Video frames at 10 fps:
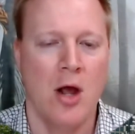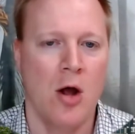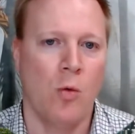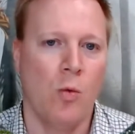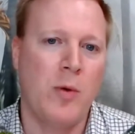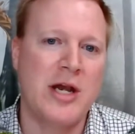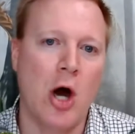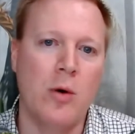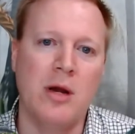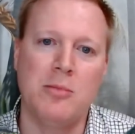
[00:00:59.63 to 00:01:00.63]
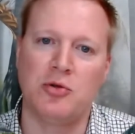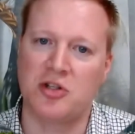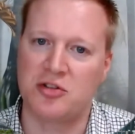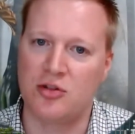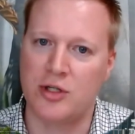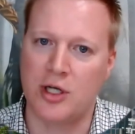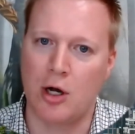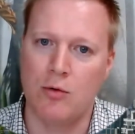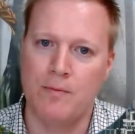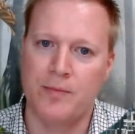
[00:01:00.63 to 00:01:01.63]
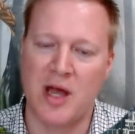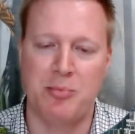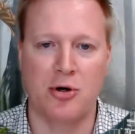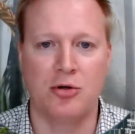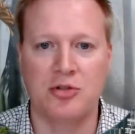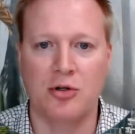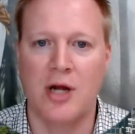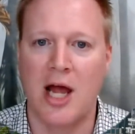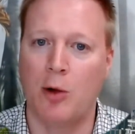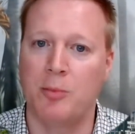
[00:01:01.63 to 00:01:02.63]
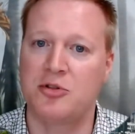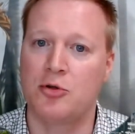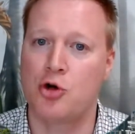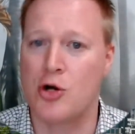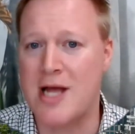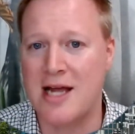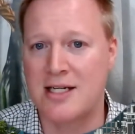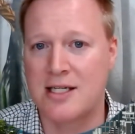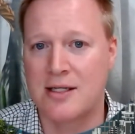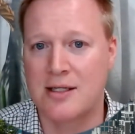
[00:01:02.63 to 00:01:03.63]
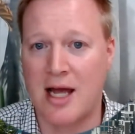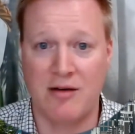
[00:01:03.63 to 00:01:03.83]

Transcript: Well, we know in a music studio, a producer helps create and